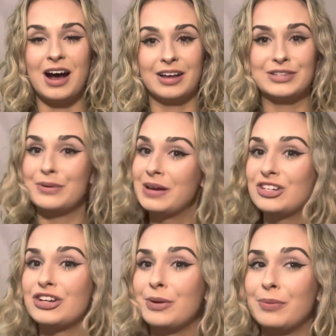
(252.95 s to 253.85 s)
So make
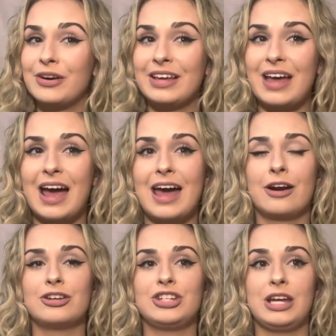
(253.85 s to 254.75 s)
sure you're burning that
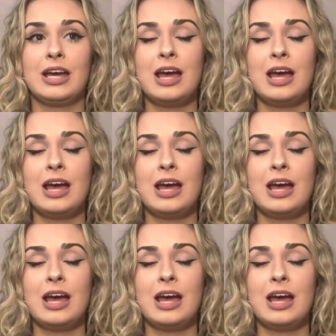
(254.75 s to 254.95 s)
energy.